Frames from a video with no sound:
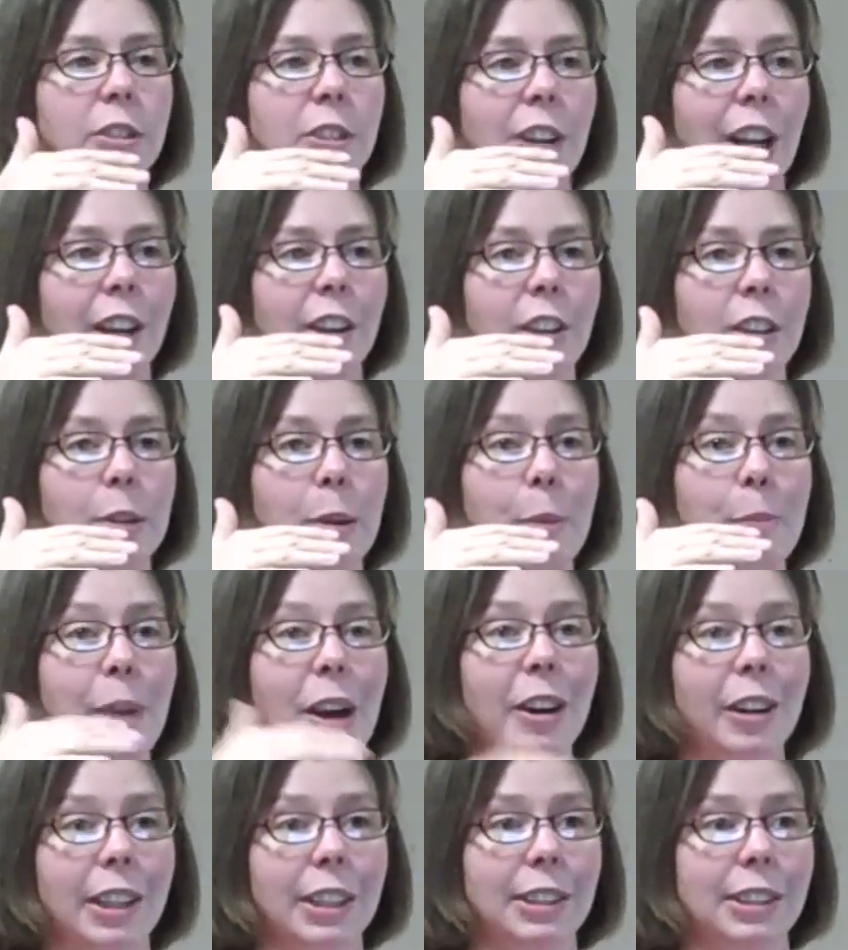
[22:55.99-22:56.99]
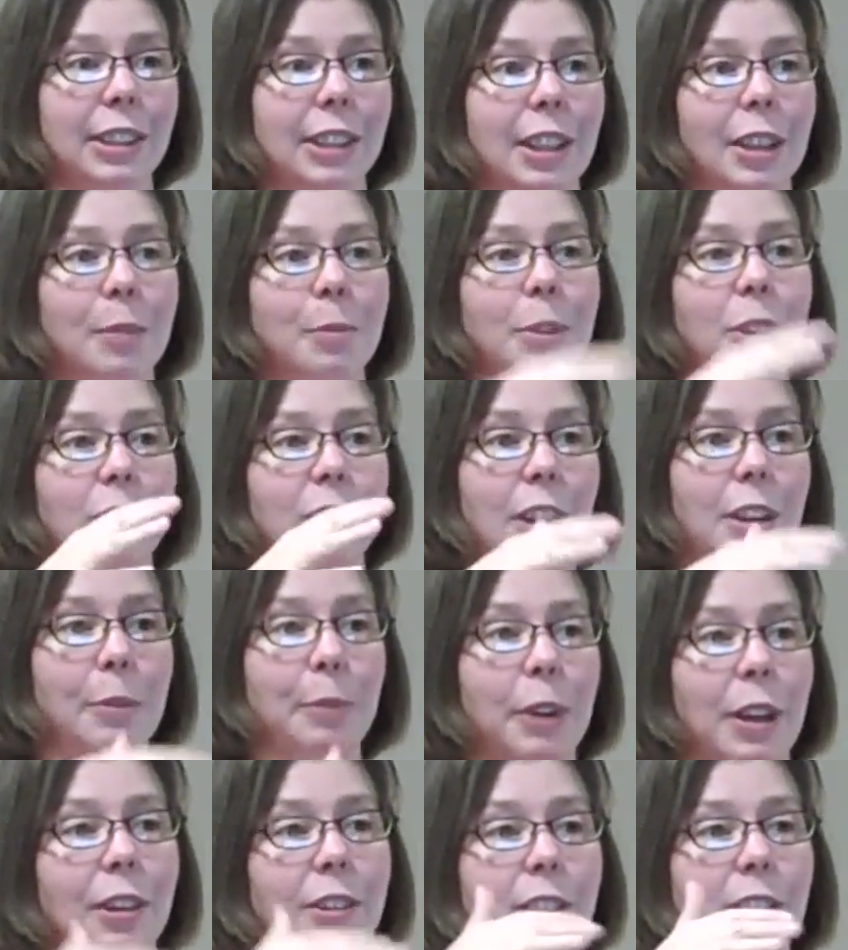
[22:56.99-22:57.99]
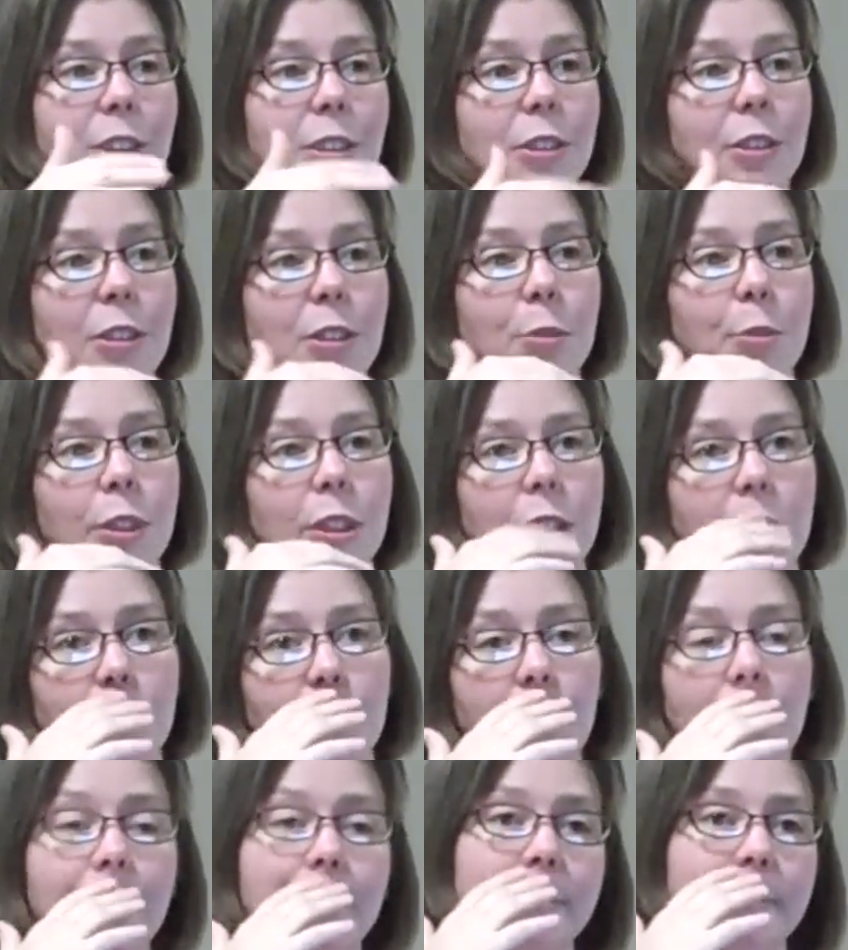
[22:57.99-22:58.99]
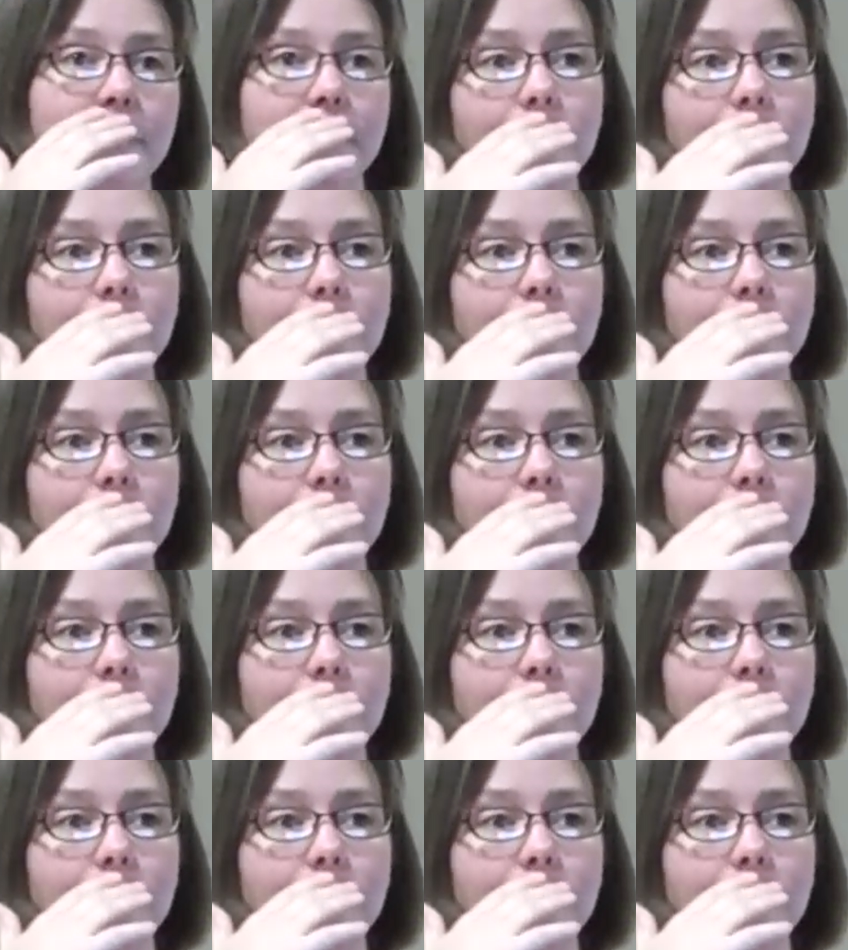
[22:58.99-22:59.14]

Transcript: You're not going to be married to them. You're going to be able to choose what you want.